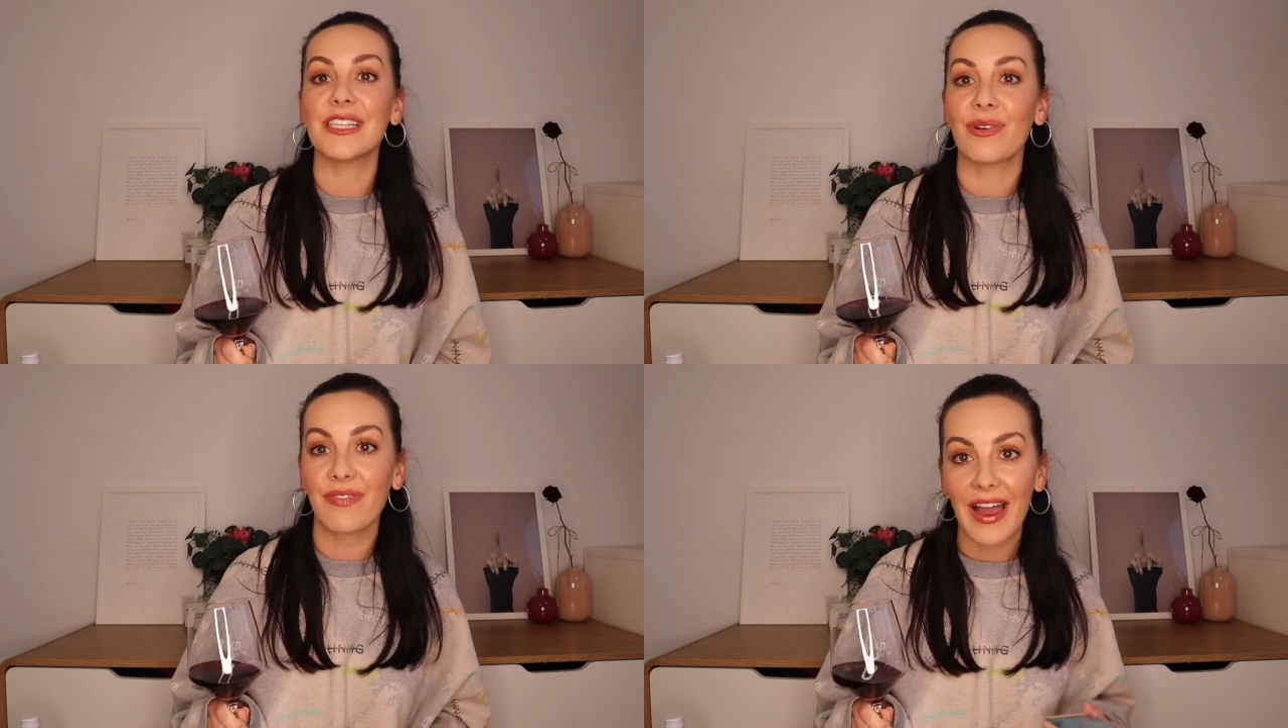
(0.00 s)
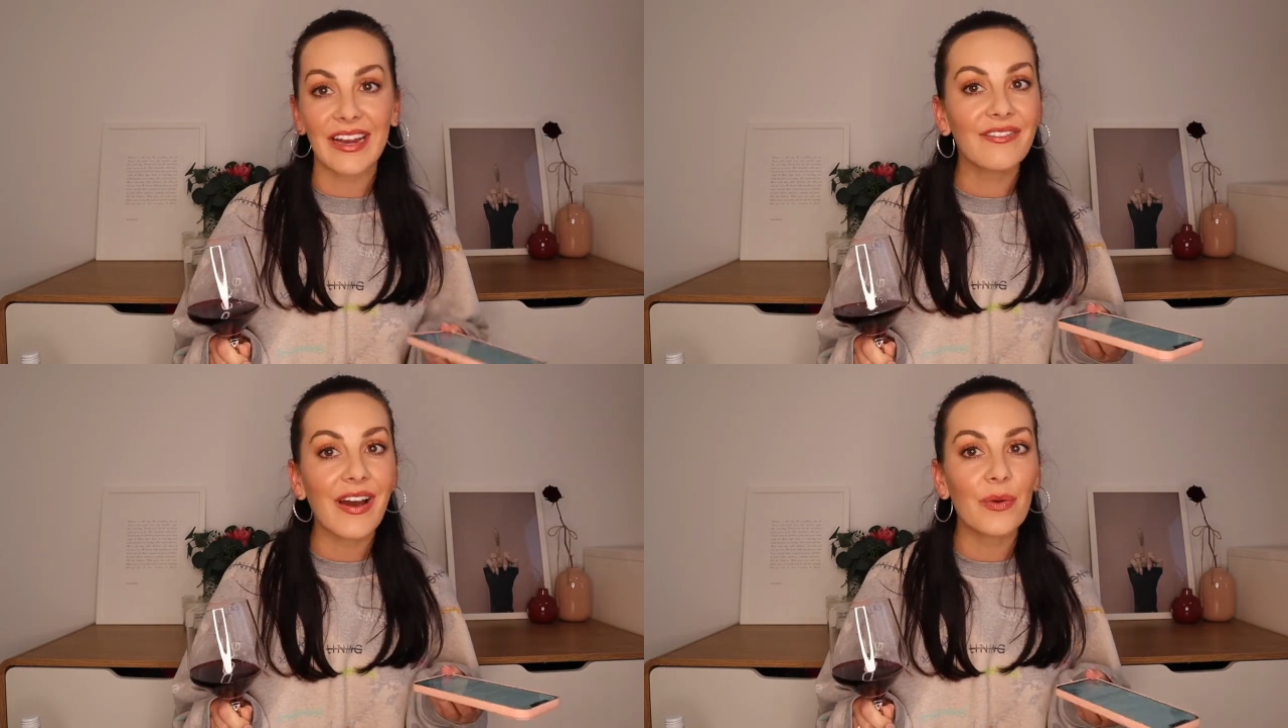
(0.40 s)
So if I
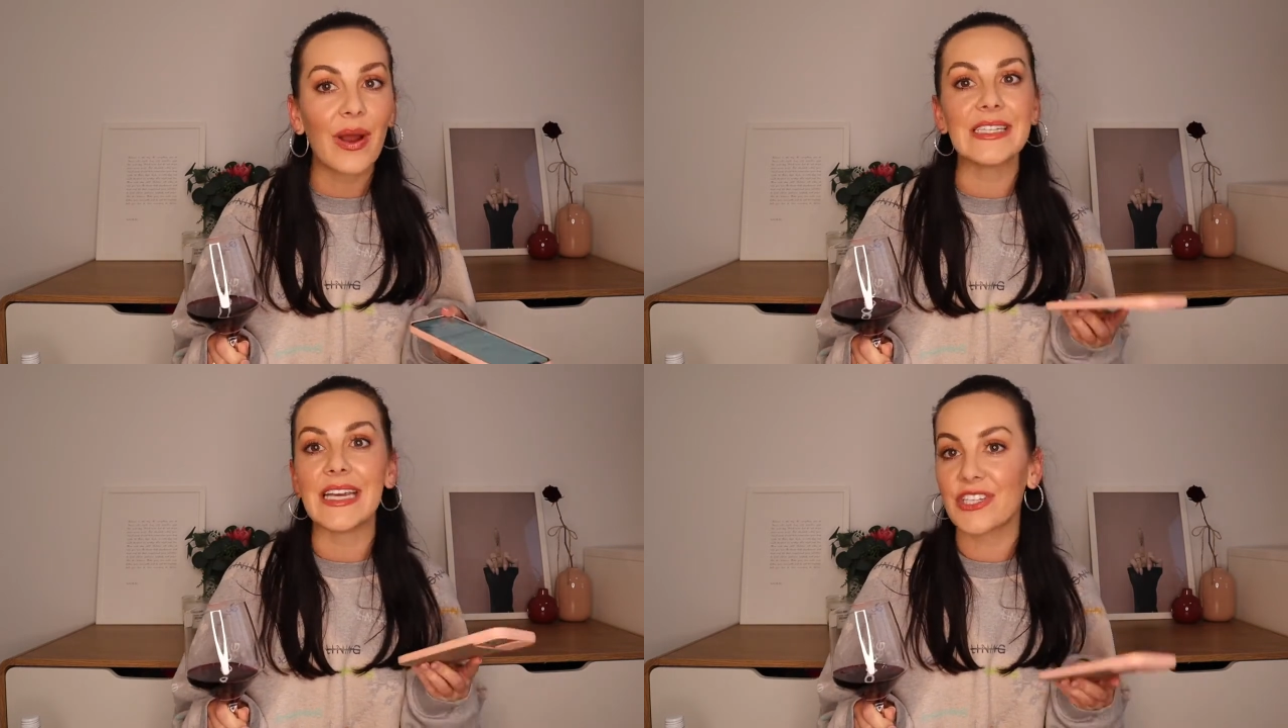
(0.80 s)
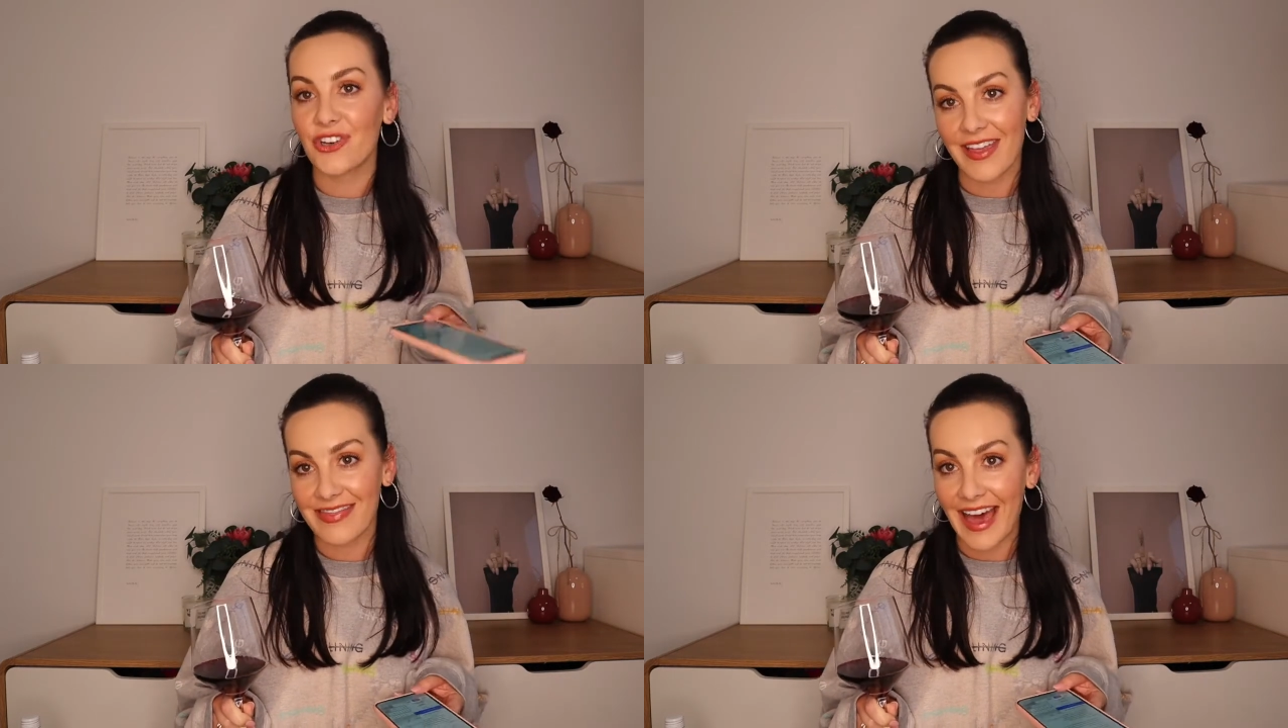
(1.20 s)
could find a way to
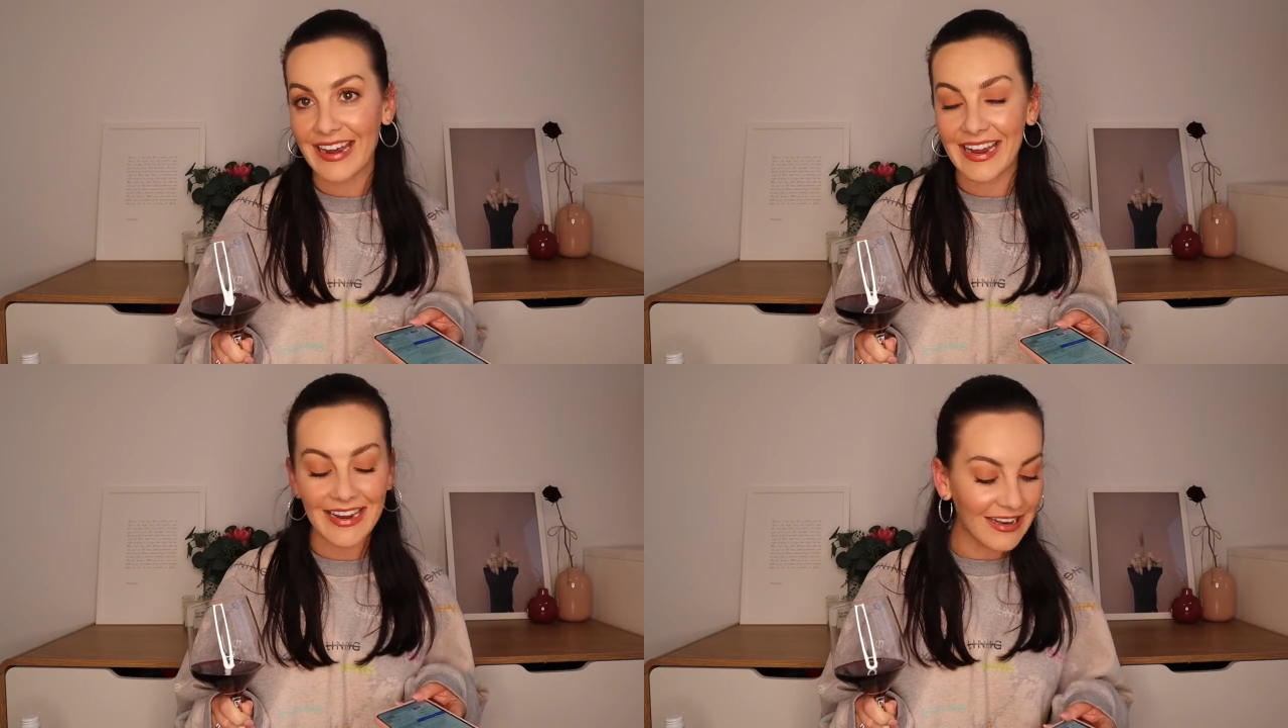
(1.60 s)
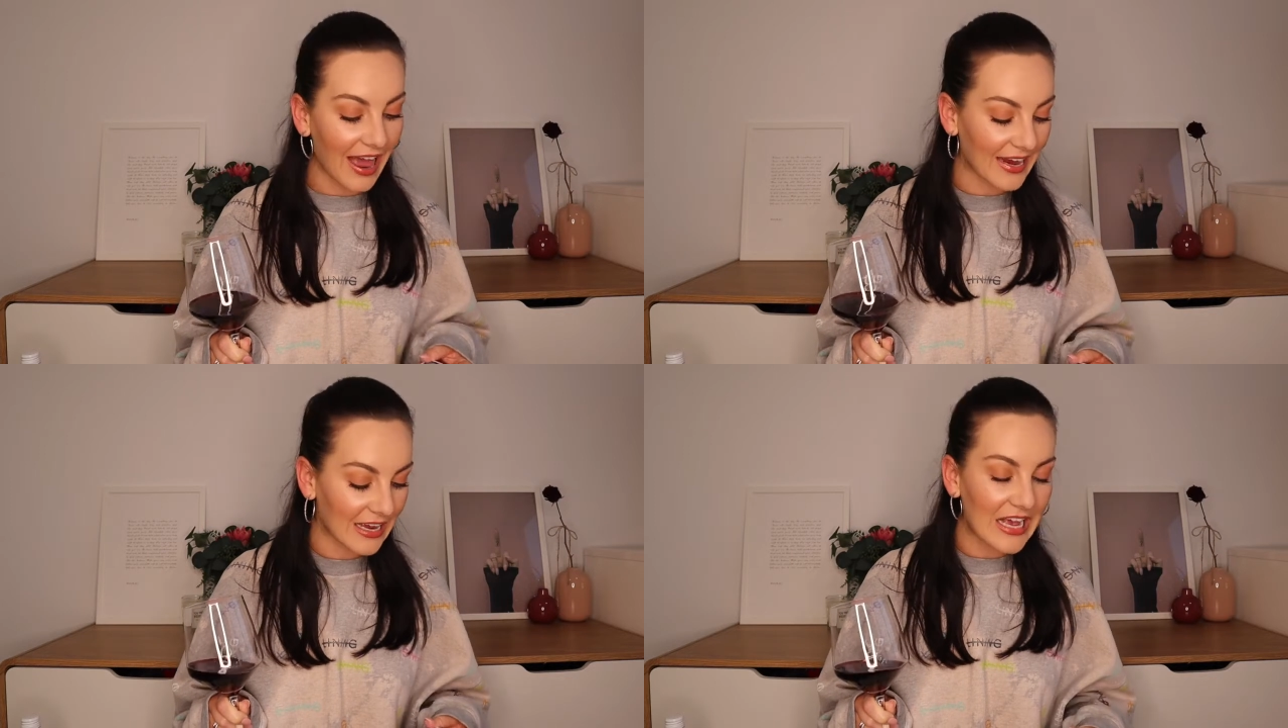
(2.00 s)
integrate that in,
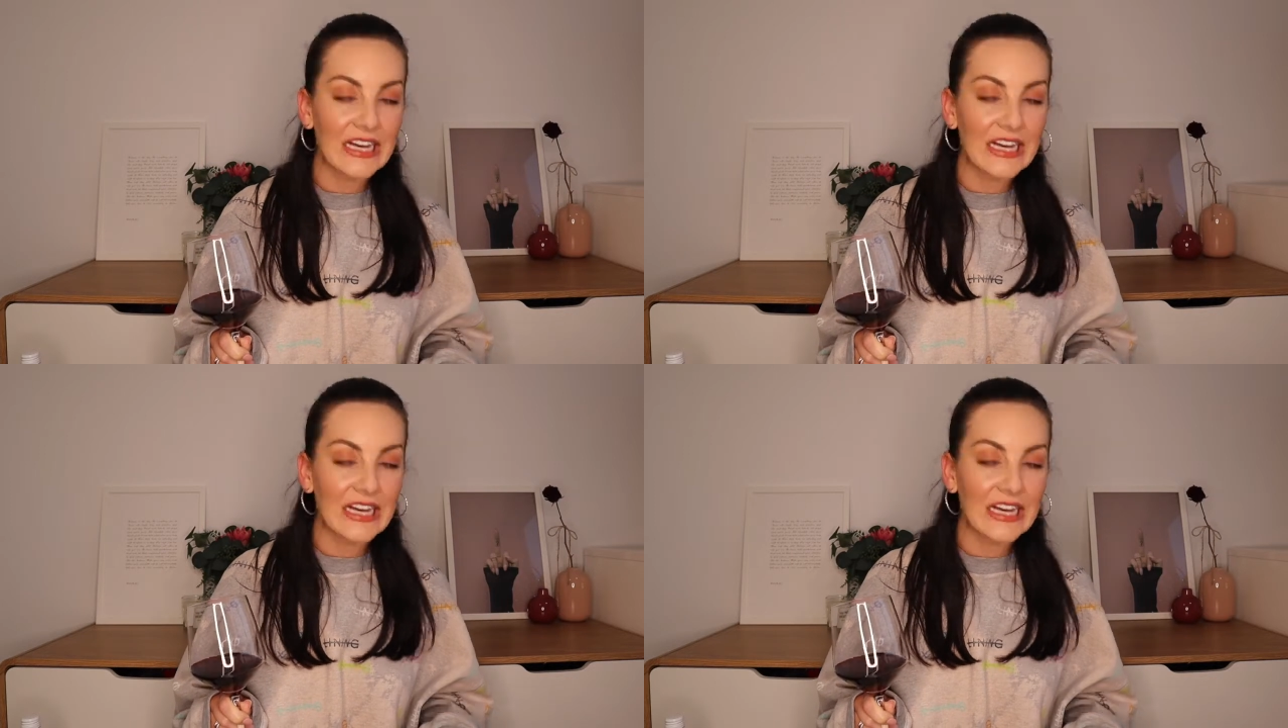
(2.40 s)
like